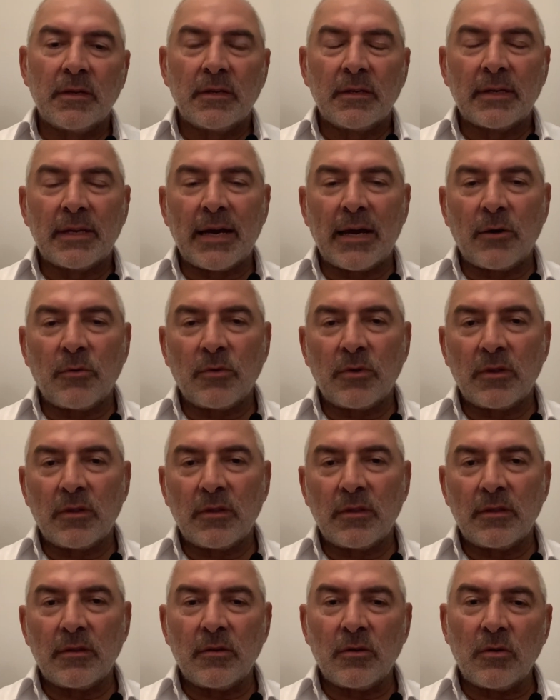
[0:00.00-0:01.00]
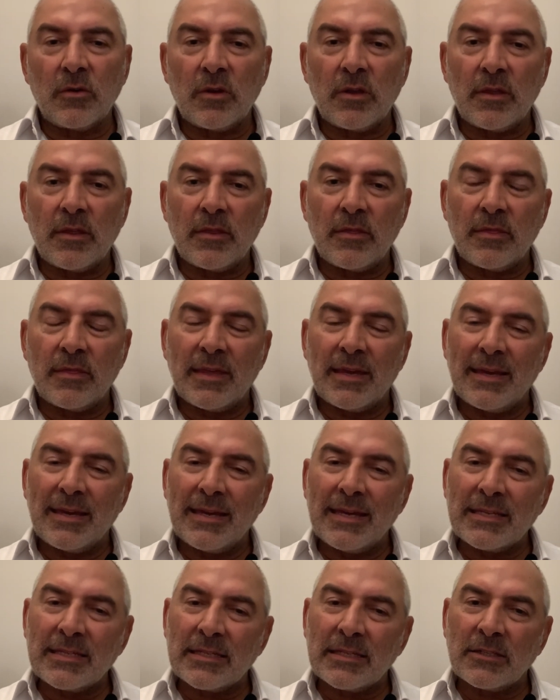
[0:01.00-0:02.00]
Now, there
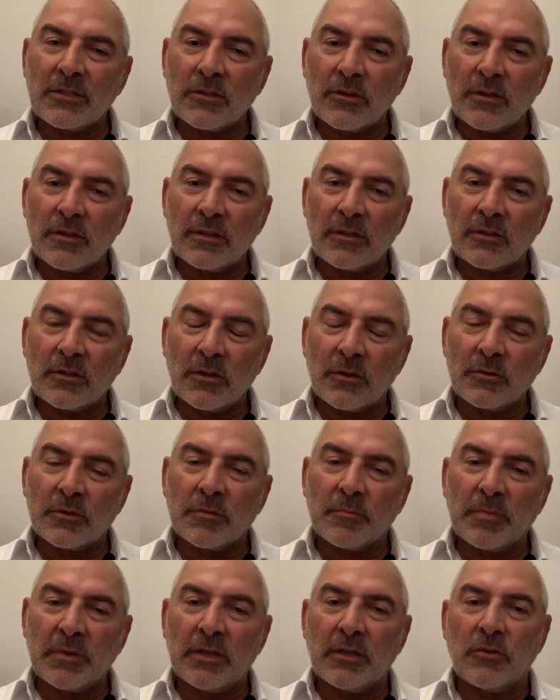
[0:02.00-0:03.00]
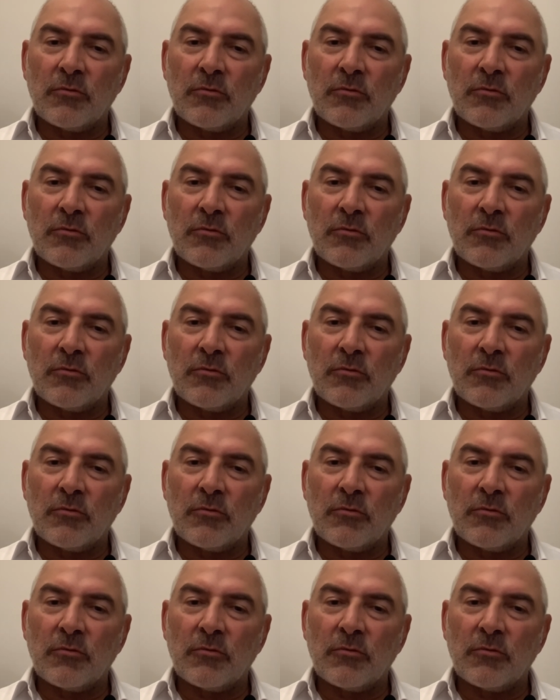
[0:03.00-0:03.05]
isn't going to be a